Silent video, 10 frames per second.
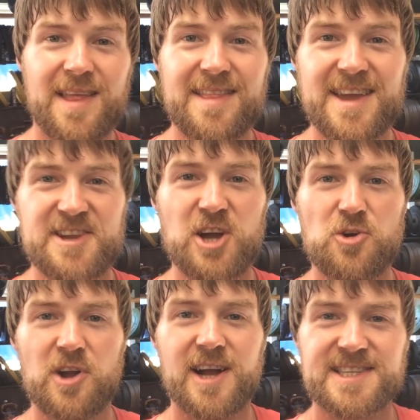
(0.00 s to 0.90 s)
There you
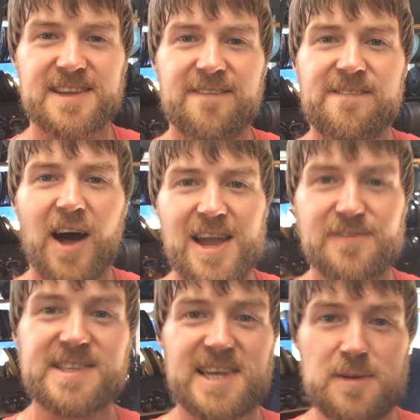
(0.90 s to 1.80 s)
go, guys.
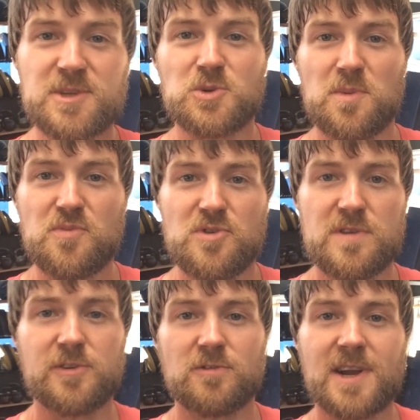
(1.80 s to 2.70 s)
5 tips to
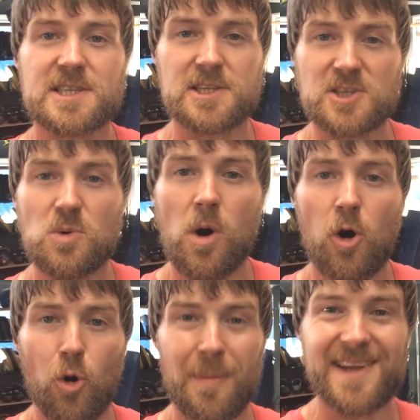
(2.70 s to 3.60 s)
improve your resting squat
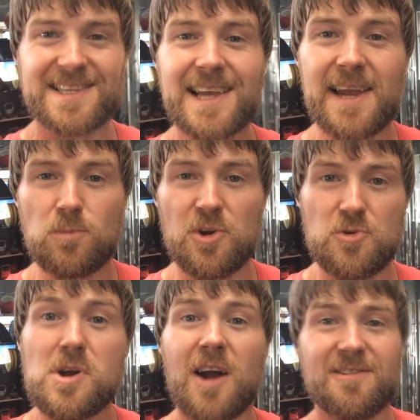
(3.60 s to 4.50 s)
or maintain what
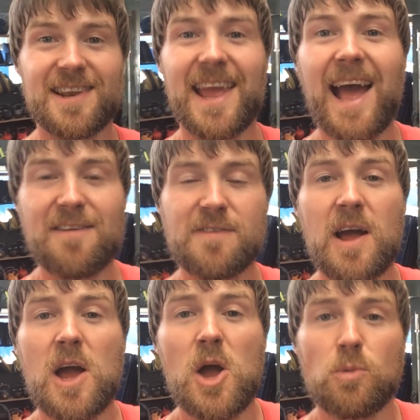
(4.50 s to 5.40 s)
you currently have.
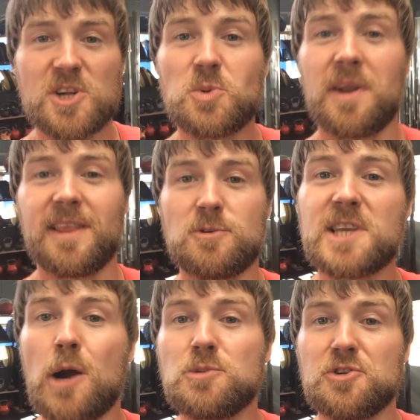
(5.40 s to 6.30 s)
Which one of
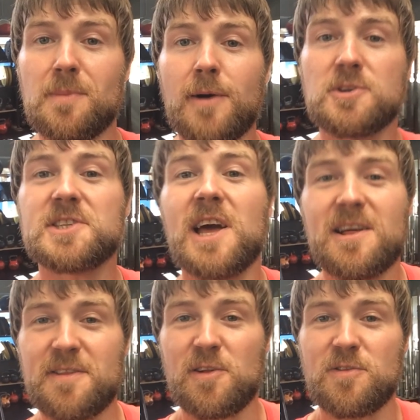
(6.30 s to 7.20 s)
those helped you the most?
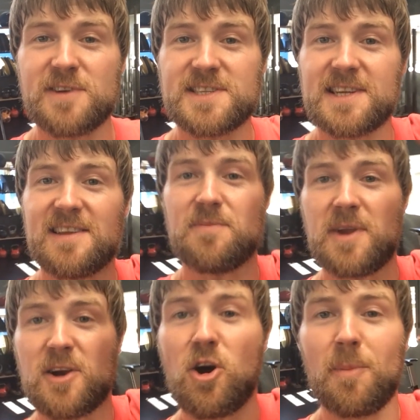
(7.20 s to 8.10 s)
Feel free to leave
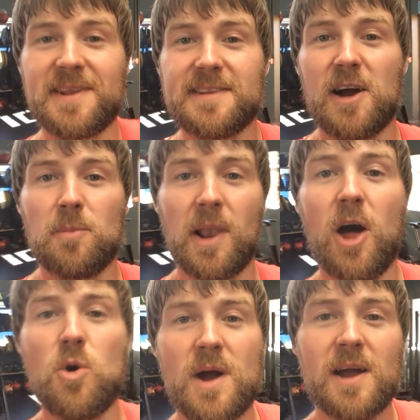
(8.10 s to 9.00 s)
me a comment down
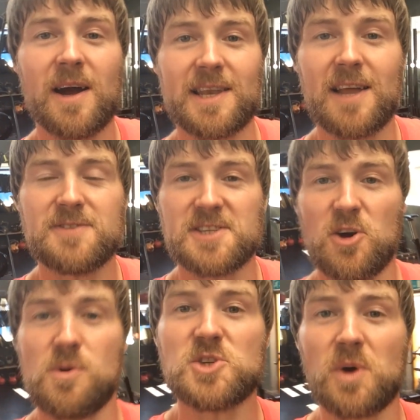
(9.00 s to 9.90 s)
below. I'd love to
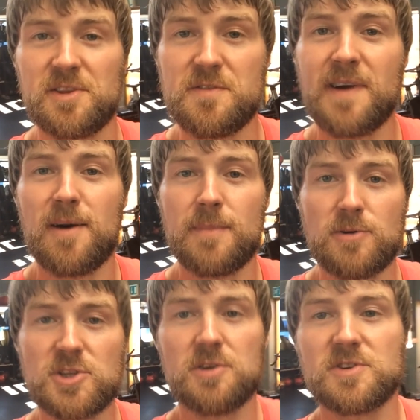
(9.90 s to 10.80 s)
know which one you found
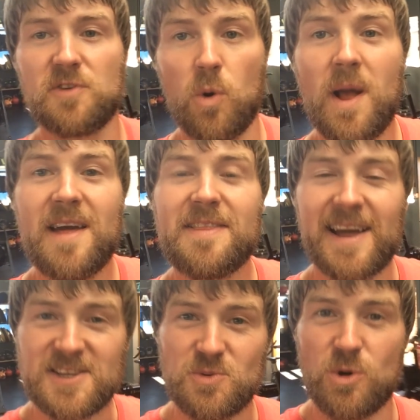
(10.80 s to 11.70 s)
most useful.
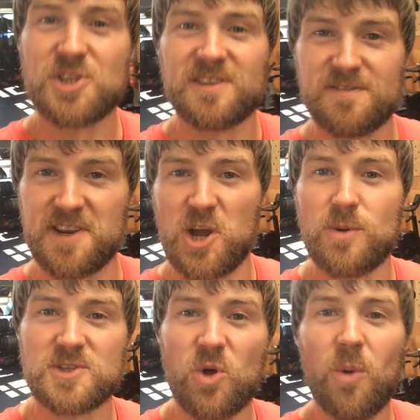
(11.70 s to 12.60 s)
Thanks for watching the
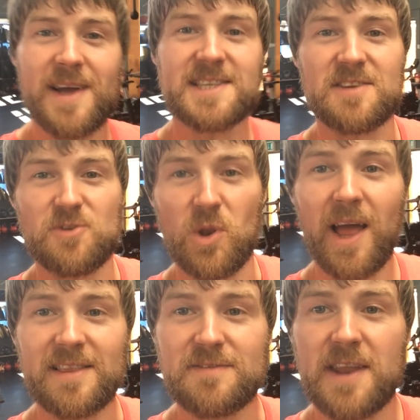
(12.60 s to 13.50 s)
video as always. If you
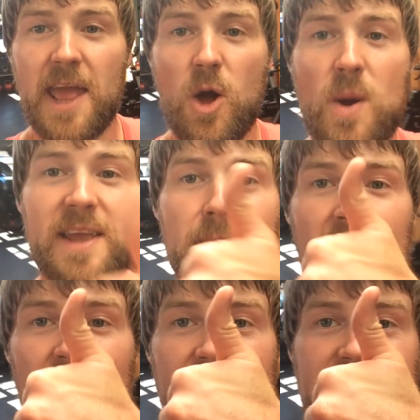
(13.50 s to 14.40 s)
like the video, give
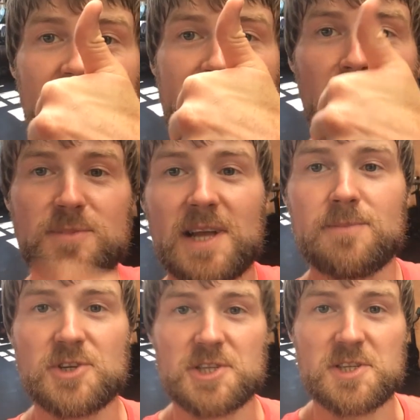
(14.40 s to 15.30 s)
me a nice little thumbs
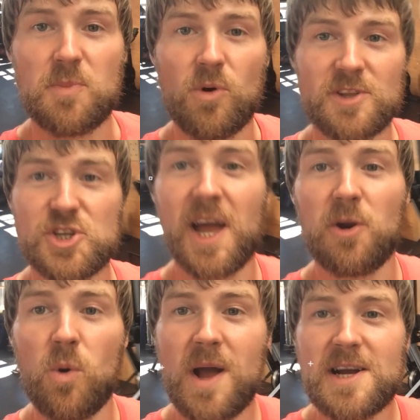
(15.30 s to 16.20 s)
up just to support the
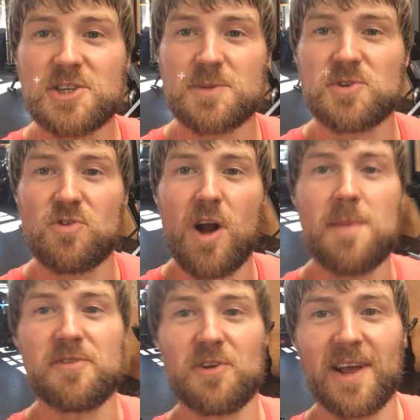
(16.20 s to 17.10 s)
channel.
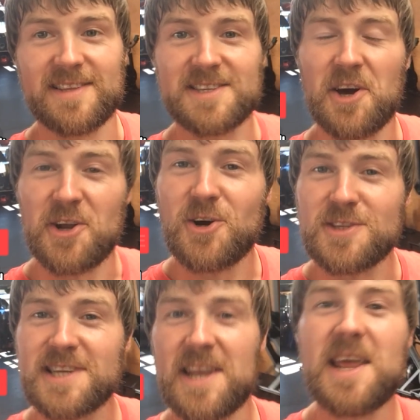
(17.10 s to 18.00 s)
Subscribe if you like this kind of
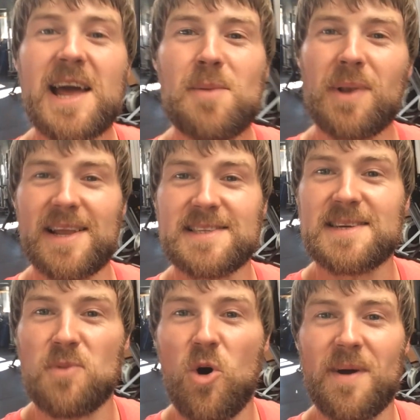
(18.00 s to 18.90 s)
content.
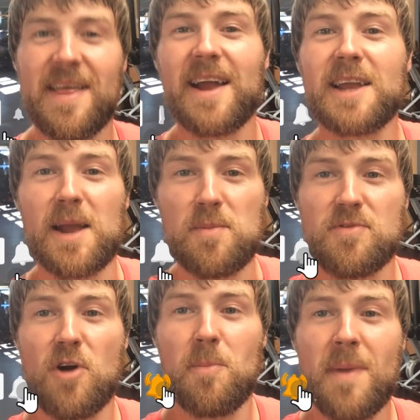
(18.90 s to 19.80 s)
Plenty more where that came
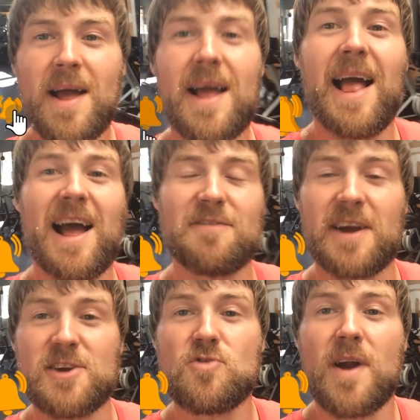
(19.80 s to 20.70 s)
from. Have
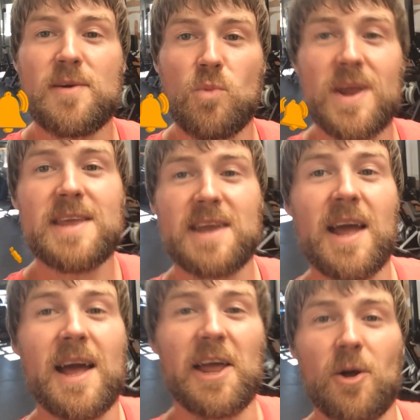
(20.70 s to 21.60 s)
a great week,
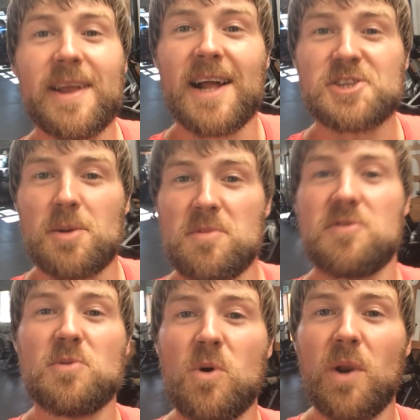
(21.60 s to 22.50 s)
and I'll catch up
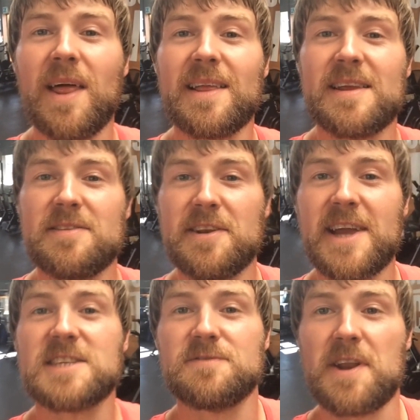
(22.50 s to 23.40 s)
with you all in the
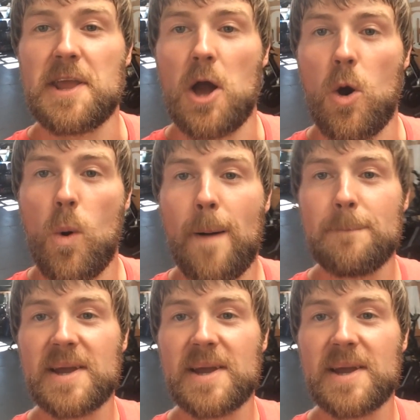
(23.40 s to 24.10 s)
next video.